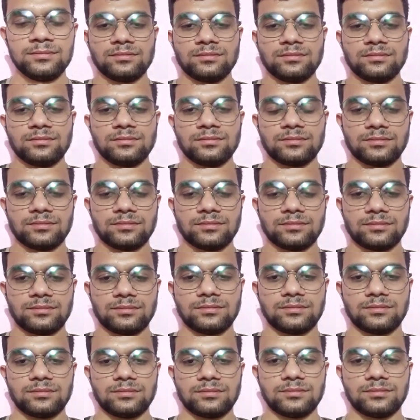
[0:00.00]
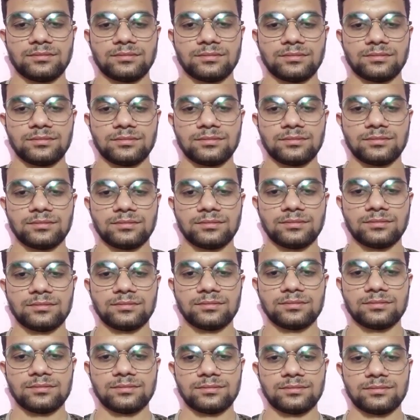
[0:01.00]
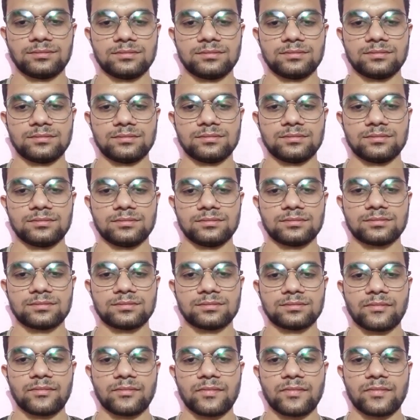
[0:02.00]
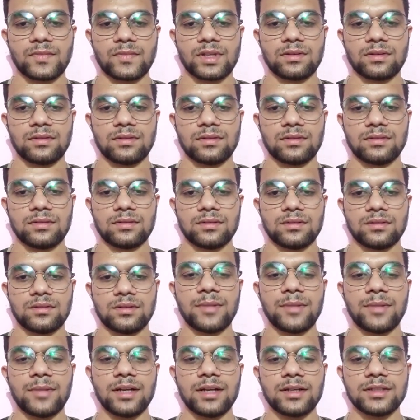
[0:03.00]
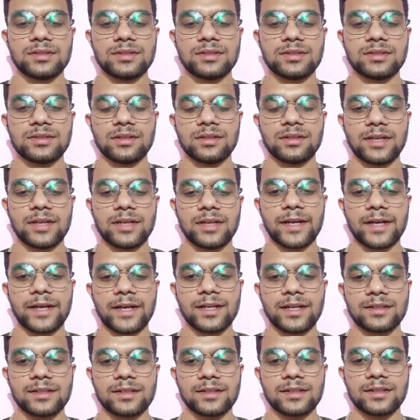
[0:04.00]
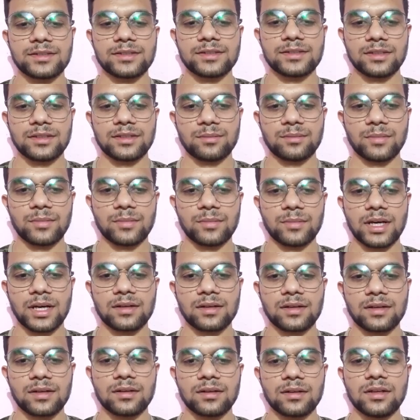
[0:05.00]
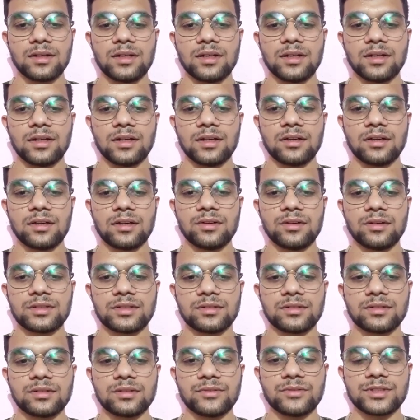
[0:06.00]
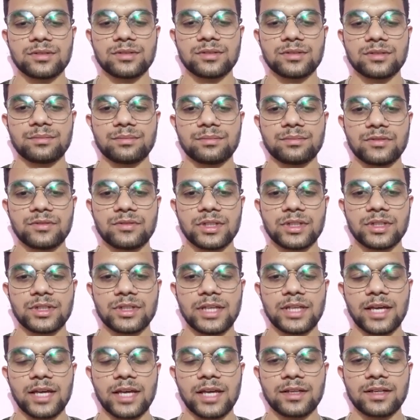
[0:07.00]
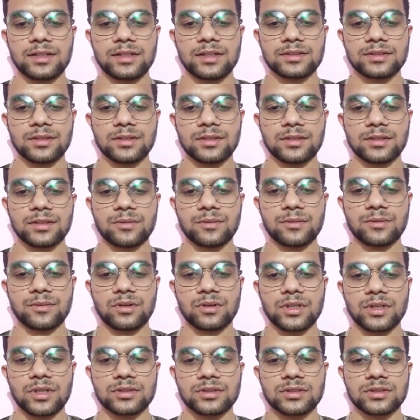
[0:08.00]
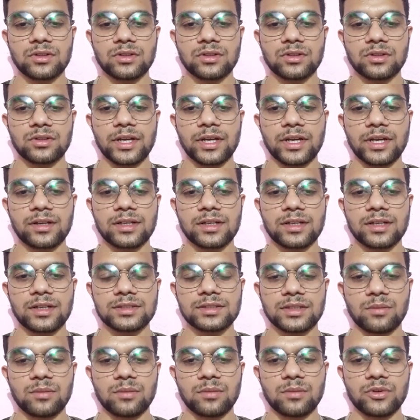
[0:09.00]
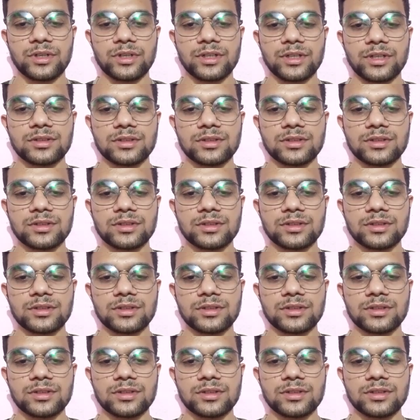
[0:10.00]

advance is agriculture mark, which is mainly deals with agricultural or agricultural commodities, like we export packaging material, pack material